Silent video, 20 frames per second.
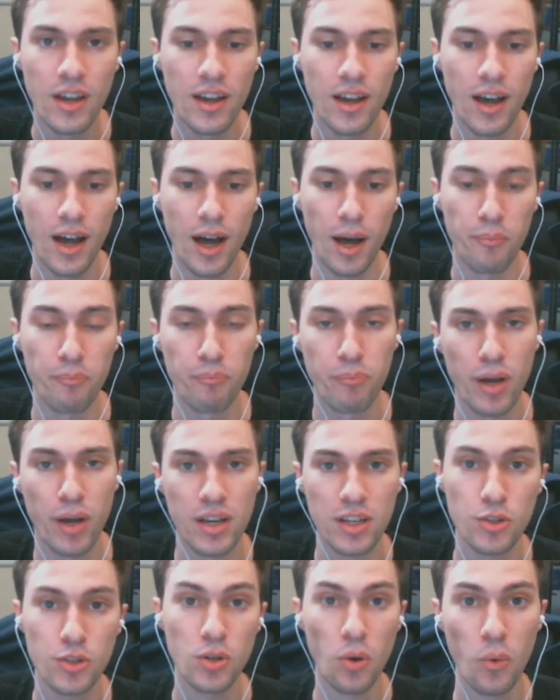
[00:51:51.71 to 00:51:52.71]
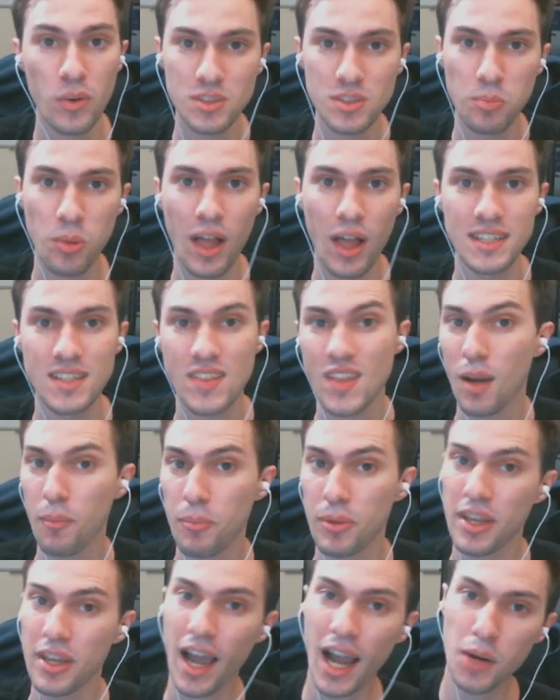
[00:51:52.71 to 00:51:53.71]
But you can always apply to the
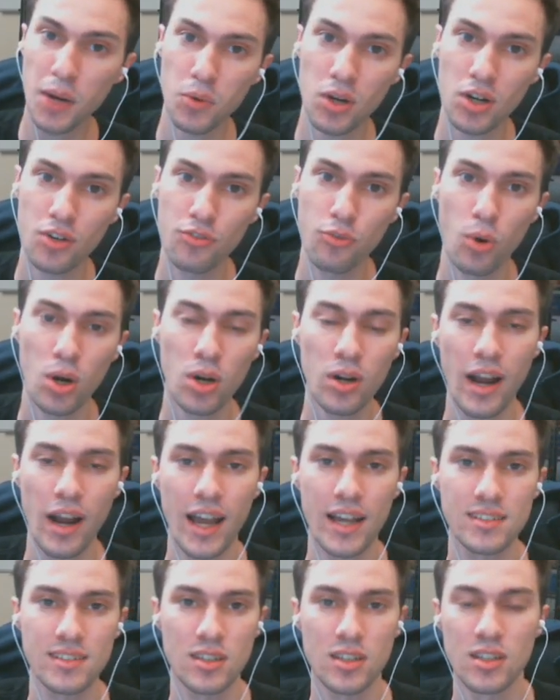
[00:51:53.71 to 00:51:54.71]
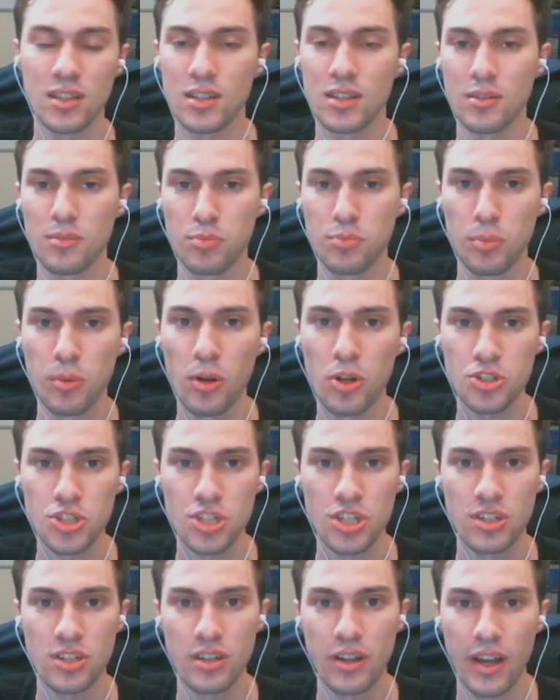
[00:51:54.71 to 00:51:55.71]
company I work for as a
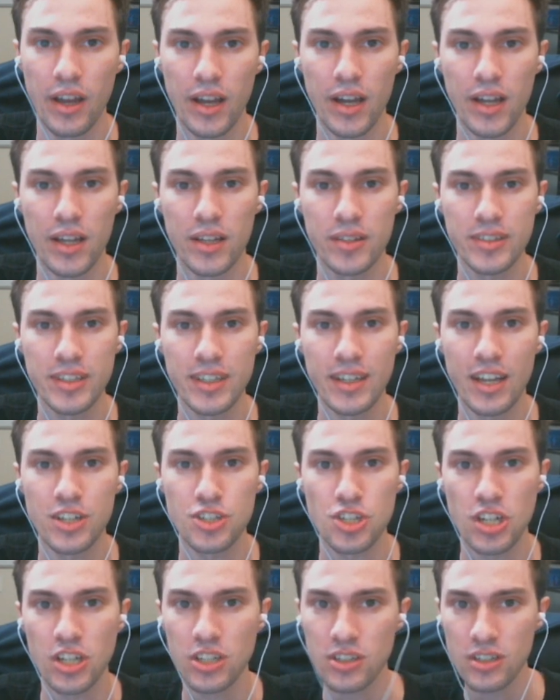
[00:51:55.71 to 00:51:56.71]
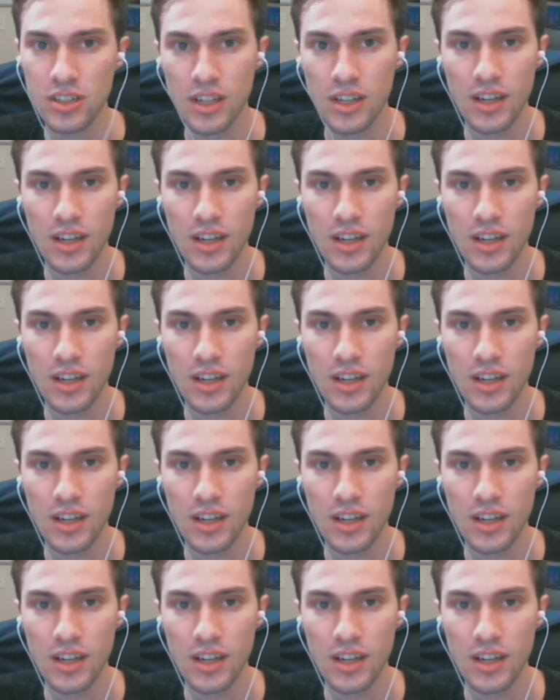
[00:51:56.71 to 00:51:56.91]
propulsion lead engineer,